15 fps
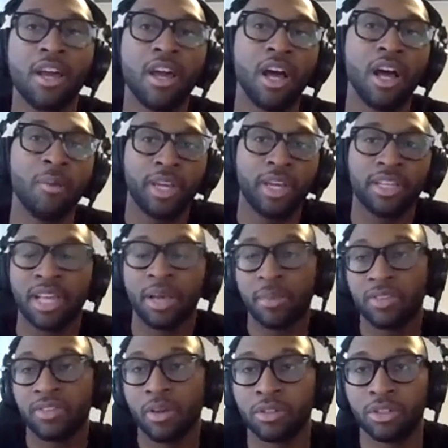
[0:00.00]
because that
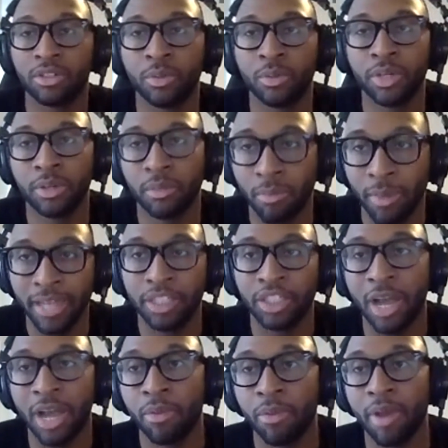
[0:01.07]
means I was doing my
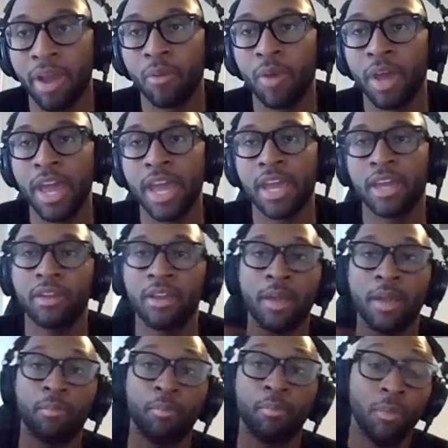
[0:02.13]
job the right way
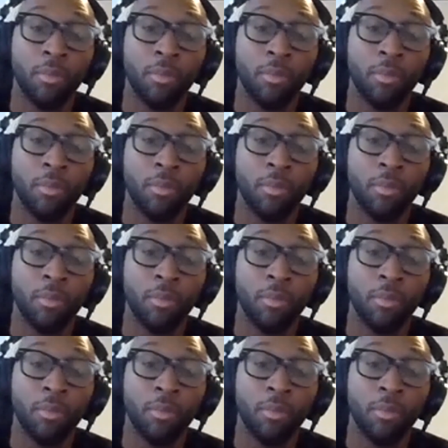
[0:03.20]
and